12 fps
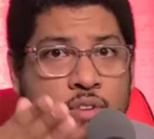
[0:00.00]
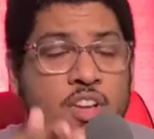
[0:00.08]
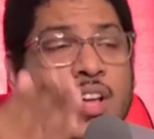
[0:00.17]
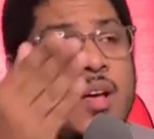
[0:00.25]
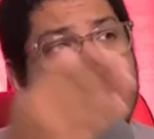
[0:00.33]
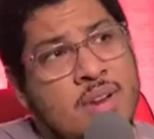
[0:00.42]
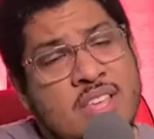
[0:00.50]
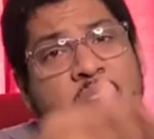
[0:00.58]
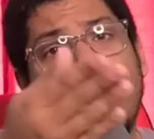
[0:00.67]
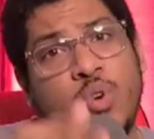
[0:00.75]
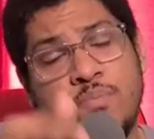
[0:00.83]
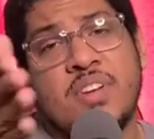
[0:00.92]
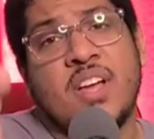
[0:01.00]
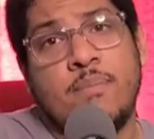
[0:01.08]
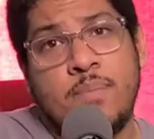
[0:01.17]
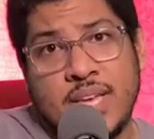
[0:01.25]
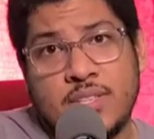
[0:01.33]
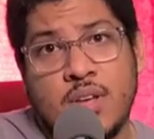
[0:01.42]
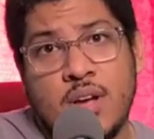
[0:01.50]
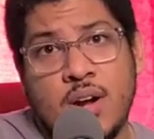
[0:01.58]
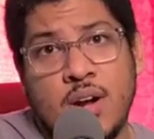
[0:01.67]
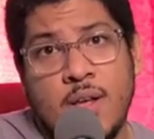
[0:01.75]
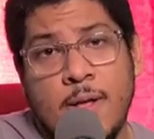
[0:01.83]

the company that would become Pixar,